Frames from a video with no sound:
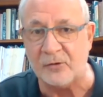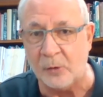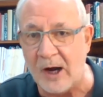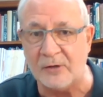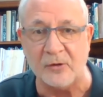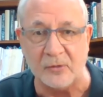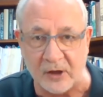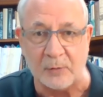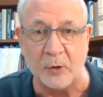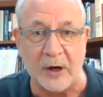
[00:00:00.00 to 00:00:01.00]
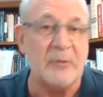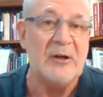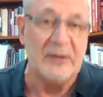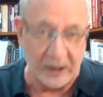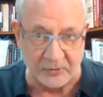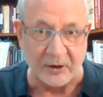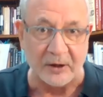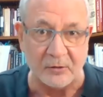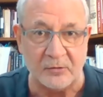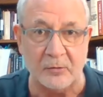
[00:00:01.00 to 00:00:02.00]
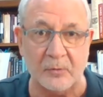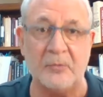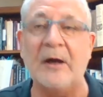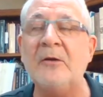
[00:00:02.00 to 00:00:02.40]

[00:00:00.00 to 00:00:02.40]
Syrah is the same grape. Yes, it is. Okay.